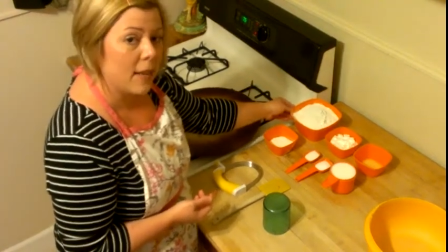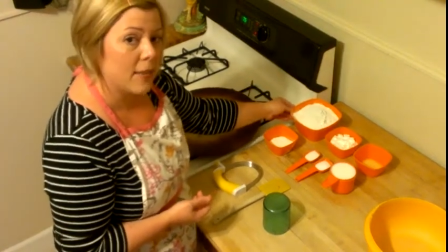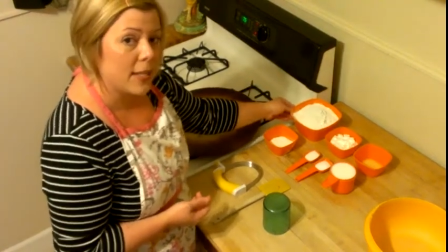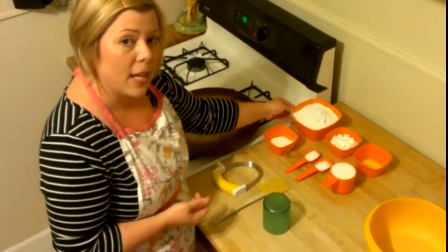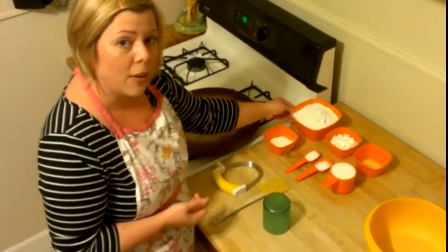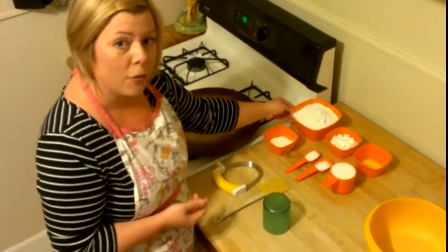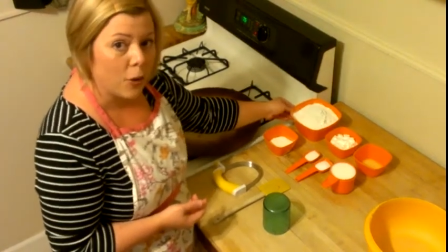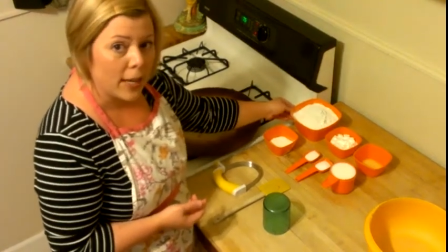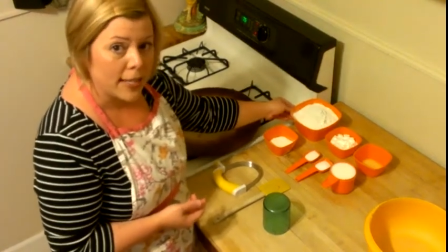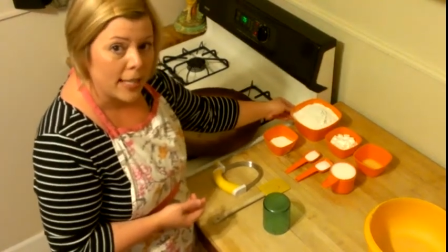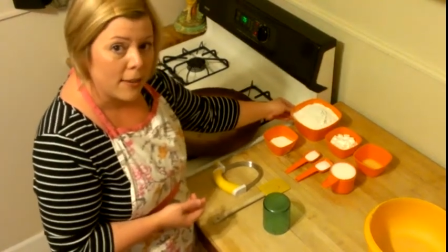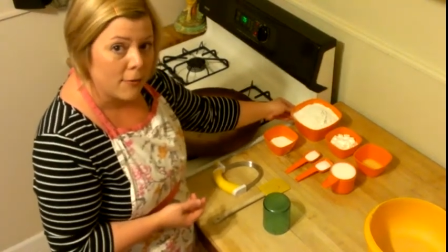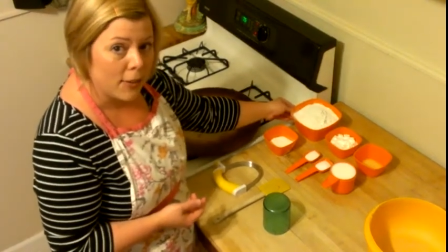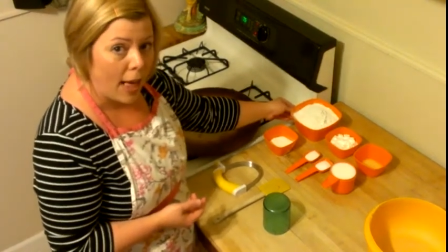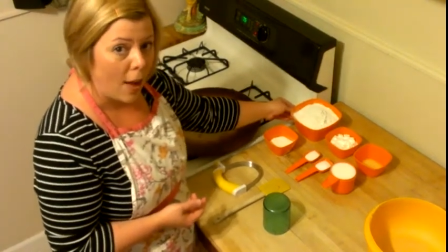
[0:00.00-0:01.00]
of
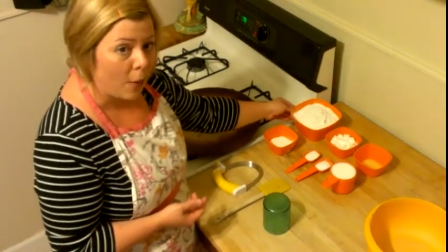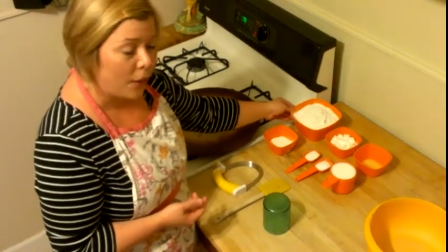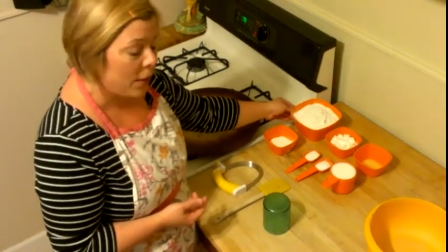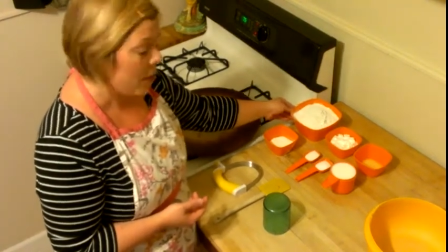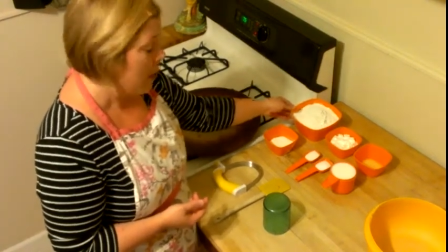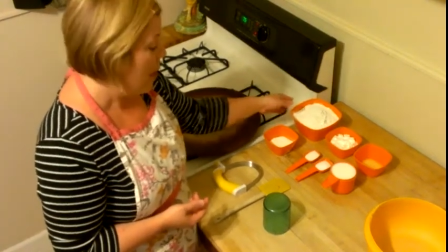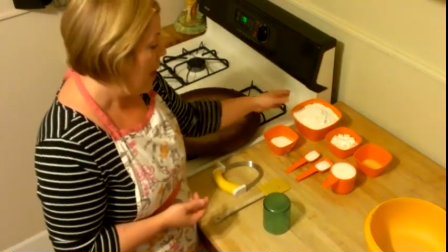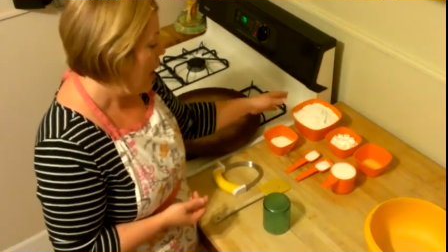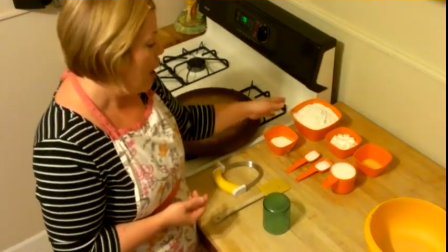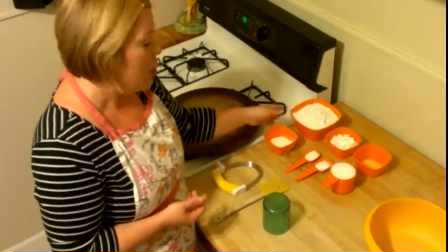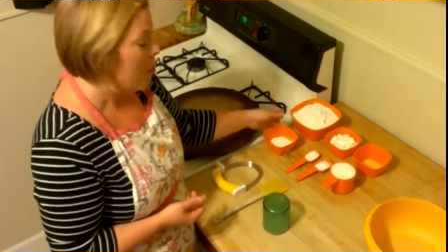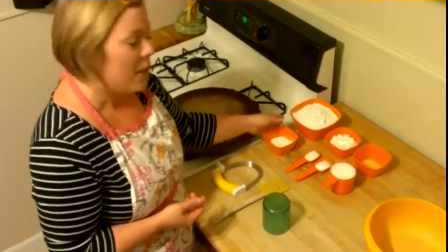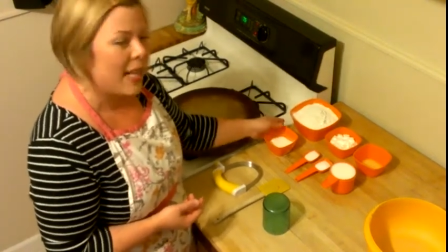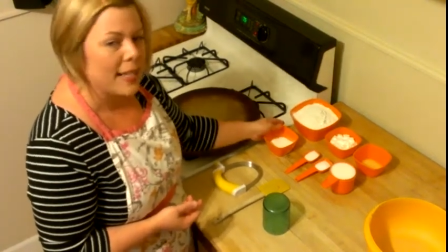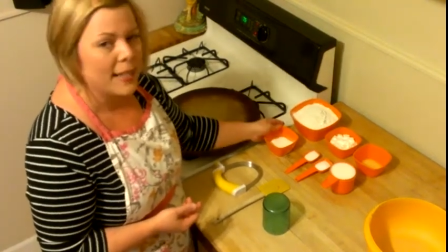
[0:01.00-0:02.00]
self-rising flour,
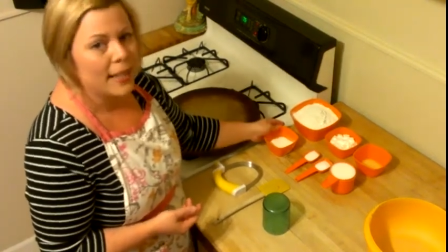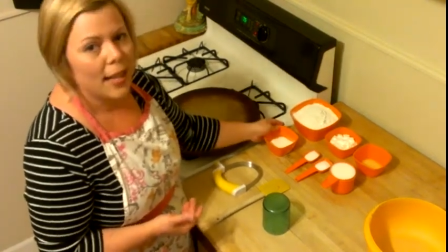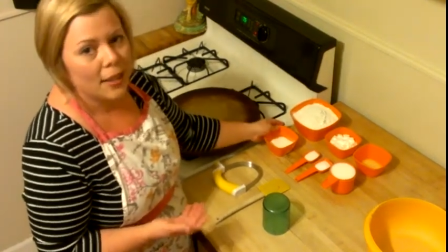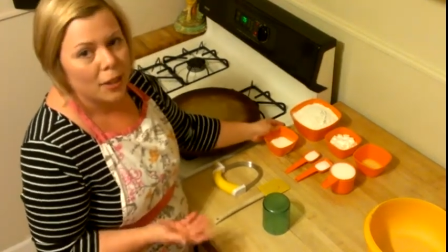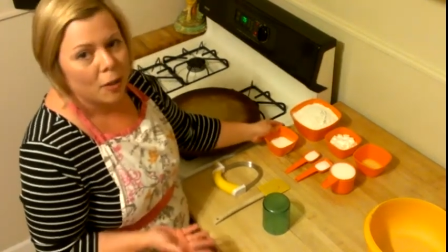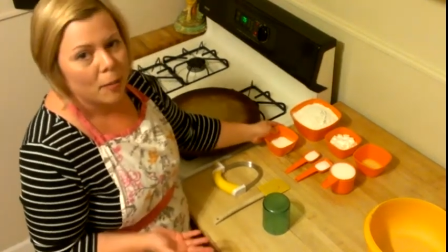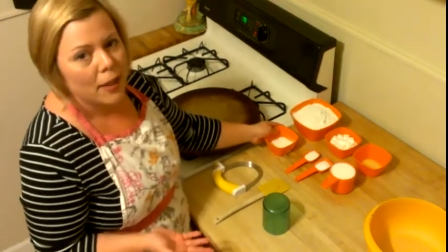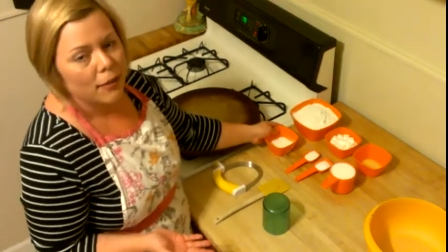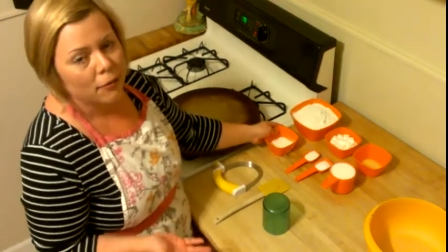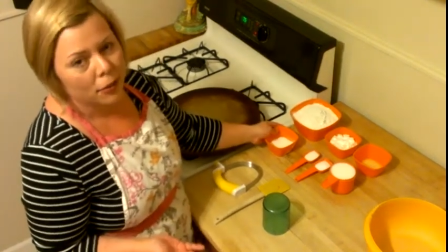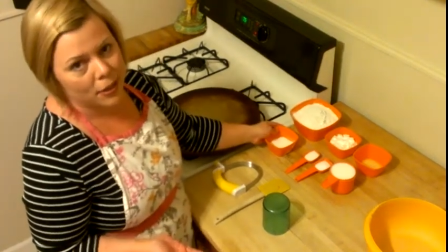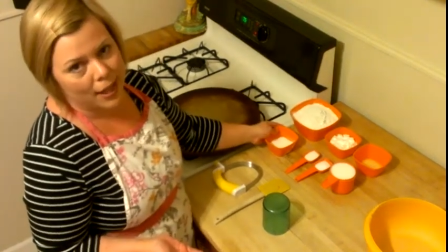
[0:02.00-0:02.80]
plus a little bit for